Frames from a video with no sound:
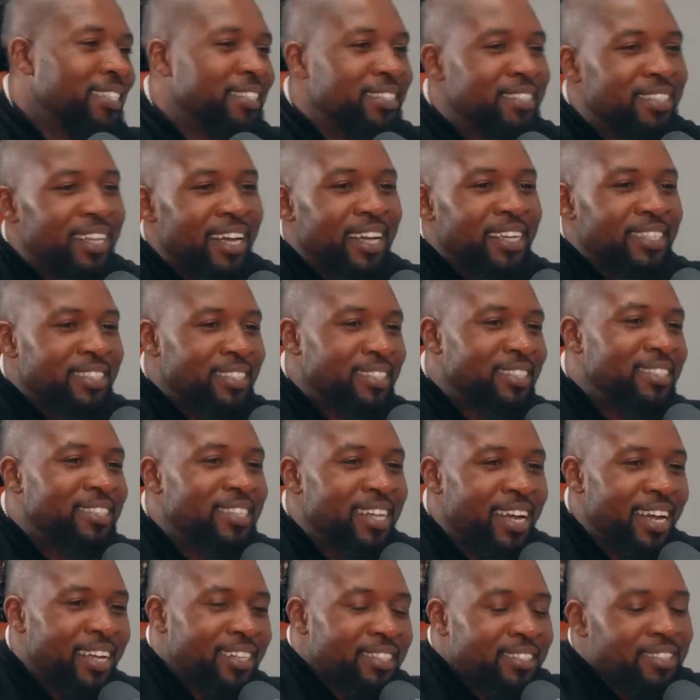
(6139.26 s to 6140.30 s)
in, in your
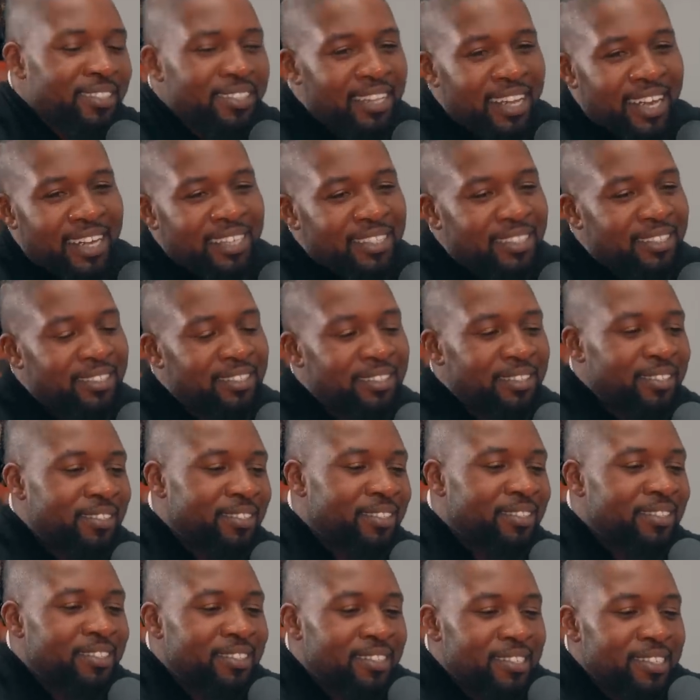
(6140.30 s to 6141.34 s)
personal that, opinion. That's,